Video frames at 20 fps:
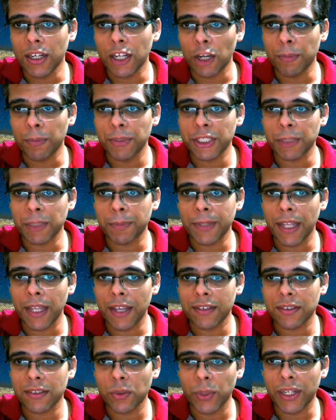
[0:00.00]
Now bishop
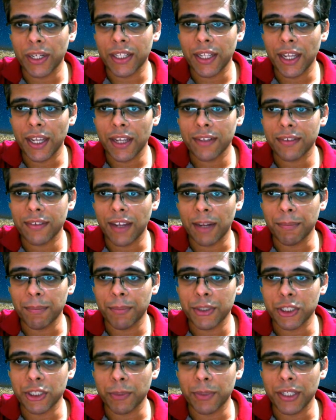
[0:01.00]
takes, queen takes,
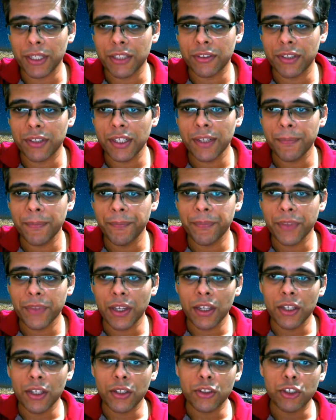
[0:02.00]
and bishop d3.
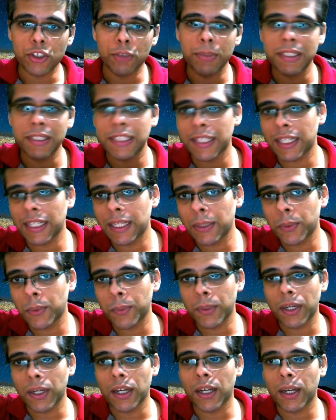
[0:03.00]
So basically
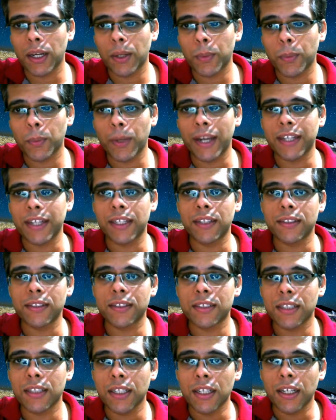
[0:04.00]
white
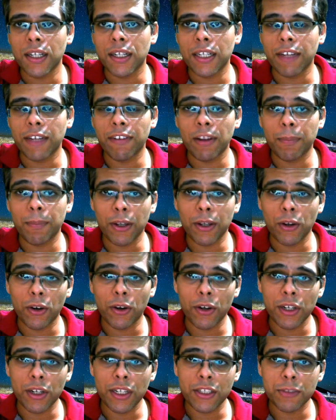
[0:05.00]
is developing
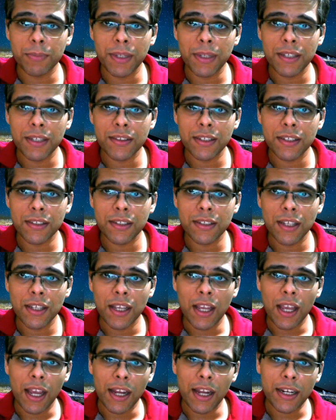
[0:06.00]
all his pieces,
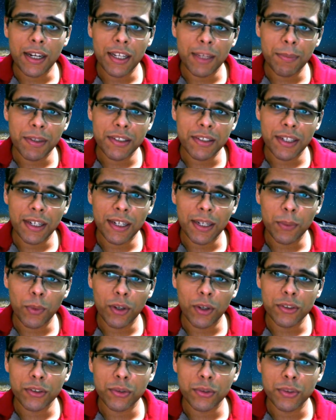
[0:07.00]
and he basically
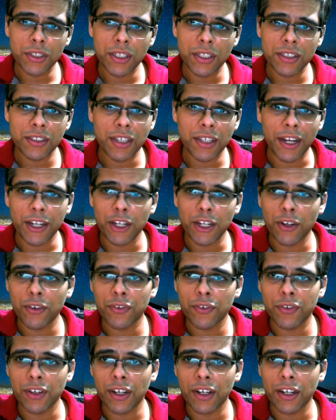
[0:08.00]
wants to just kind
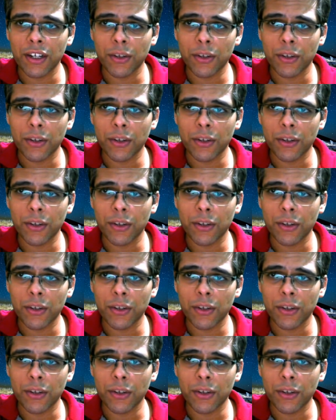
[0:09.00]
of